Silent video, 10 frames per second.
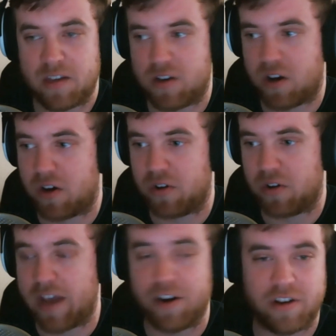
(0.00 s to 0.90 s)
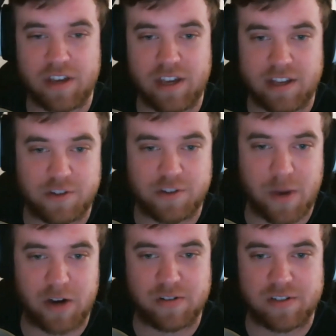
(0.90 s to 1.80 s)
called Anarchy and
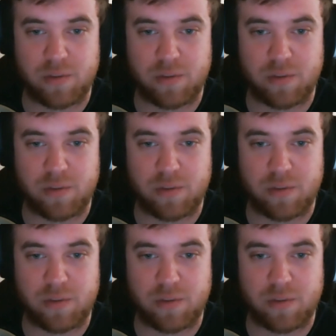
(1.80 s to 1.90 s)
Democracy.